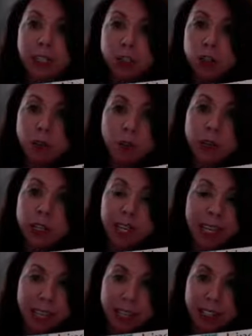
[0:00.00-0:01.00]
is don't
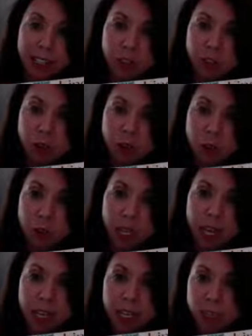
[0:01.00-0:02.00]
overthink it. Don't
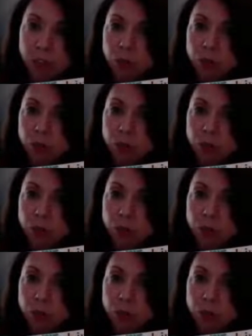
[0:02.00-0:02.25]
overplan it.